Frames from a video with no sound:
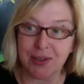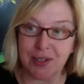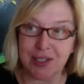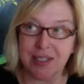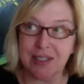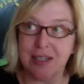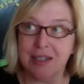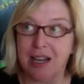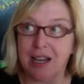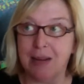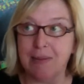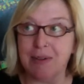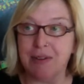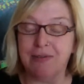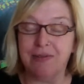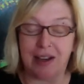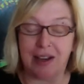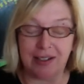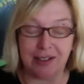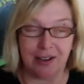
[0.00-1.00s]
This is a time to
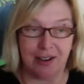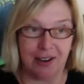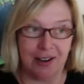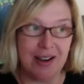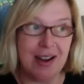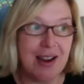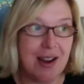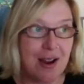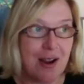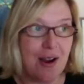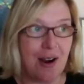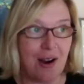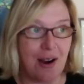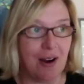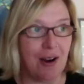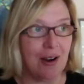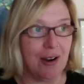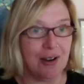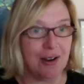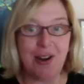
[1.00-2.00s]
find our
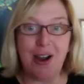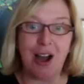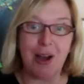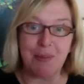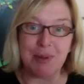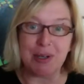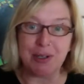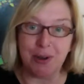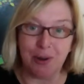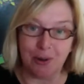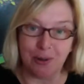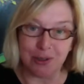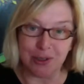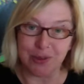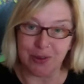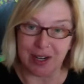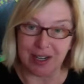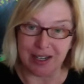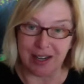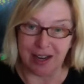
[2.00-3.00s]
common
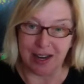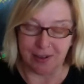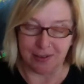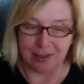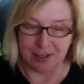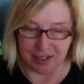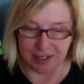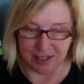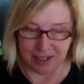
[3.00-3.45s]
goals right now,